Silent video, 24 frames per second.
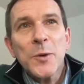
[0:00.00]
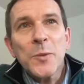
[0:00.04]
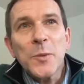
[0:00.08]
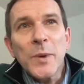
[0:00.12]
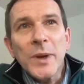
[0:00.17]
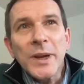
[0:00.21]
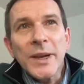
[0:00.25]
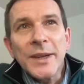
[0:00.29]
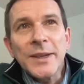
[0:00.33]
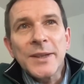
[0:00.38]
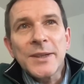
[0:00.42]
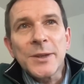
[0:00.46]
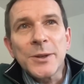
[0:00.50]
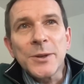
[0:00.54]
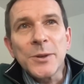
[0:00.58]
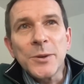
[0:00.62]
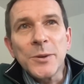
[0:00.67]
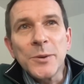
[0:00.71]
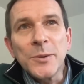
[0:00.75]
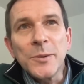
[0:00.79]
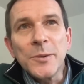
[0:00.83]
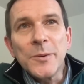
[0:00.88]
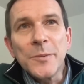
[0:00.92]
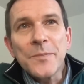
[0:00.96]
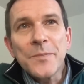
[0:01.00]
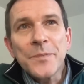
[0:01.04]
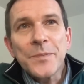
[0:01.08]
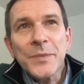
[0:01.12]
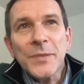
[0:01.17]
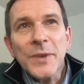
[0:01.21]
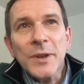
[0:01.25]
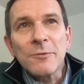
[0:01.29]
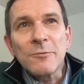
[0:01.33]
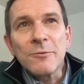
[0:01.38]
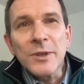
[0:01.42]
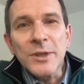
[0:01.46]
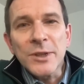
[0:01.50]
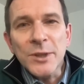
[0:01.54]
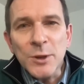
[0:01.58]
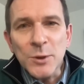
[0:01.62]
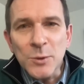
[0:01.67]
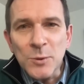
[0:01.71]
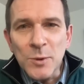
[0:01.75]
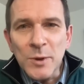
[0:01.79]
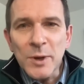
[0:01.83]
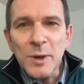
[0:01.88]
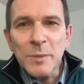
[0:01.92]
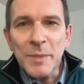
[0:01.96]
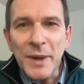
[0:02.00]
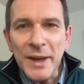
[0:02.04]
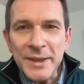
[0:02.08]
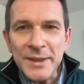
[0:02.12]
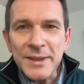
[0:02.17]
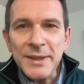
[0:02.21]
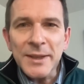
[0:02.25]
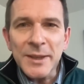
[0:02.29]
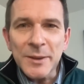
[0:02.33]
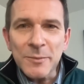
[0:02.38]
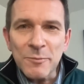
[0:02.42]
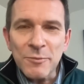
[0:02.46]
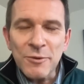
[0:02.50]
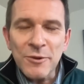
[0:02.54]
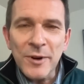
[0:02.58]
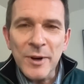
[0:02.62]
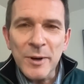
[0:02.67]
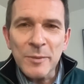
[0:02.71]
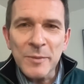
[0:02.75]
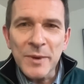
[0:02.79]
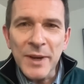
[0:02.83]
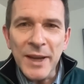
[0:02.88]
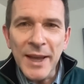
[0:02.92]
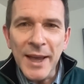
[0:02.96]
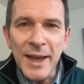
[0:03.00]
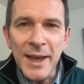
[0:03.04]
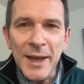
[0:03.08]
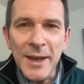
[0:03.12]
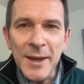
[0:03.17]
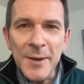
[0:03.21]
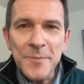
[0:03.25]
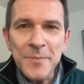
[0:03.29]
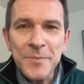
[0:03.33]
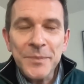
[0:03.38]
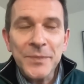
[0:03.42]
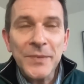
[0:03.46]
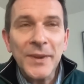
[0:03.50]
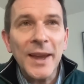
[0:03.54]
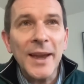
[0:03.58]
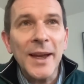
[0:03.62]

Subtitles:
We need to restore capacity in primary care,